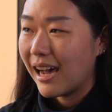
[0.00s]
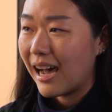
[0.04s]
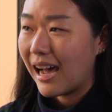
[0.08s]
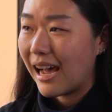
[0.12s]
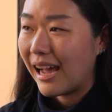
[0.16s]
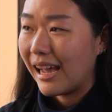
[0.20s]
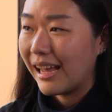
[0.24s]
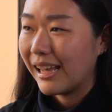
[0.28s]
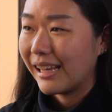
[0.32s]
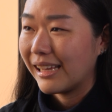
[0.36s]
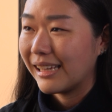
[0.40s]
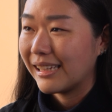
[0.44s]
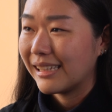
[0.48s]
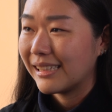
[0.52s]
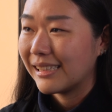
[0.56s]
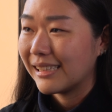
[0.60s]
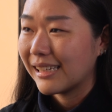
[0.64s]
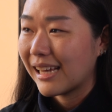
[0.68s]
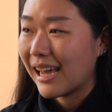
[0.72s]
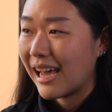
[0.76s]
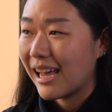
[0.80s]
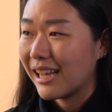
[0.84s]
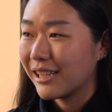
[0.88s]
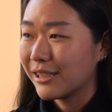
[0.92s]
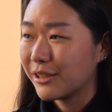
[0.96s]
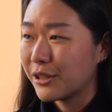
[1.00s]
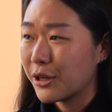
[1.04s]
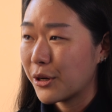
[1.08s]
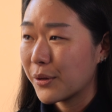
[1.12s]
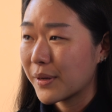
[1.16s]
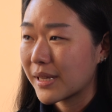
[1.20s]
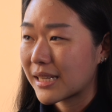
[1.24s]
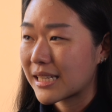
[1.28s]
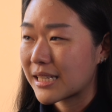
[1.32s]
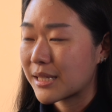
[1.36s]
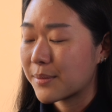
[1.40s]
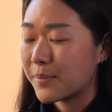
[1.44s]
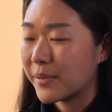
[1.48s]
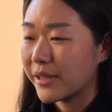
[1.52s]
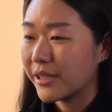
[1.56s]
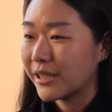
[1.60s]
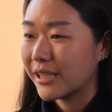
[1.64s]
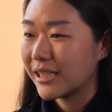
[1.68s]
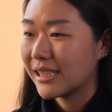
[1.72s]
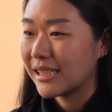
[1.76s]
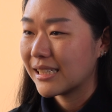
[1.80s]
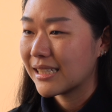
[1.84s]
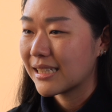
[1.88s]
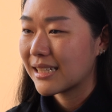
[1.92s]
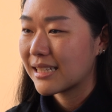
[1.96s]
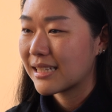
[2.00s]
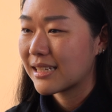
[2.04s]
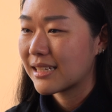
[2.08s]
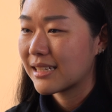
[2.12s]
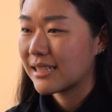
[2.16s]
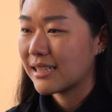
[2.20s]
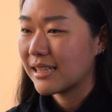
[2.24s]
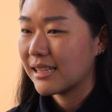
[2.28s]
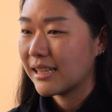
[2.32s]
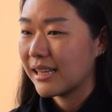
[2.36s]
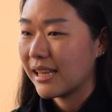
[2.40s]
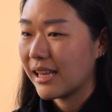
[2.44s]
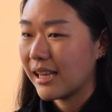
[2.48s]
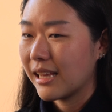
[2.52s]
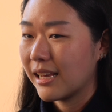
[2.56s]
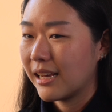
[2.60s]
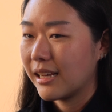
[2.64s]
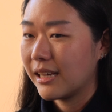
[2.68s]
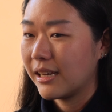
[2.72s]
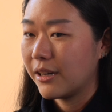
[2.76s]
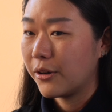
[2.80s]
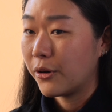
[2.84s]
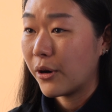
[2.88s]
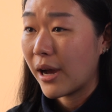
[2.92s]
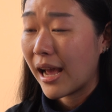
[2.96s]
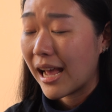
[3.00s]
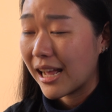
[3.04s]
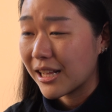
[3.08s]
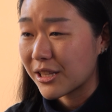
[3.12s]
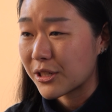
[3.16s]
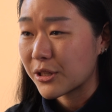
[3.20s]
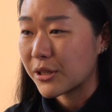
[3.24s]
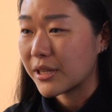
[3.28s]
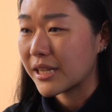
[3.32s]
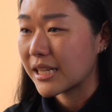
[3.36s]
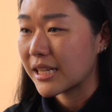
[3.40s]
I had no experience or hands-on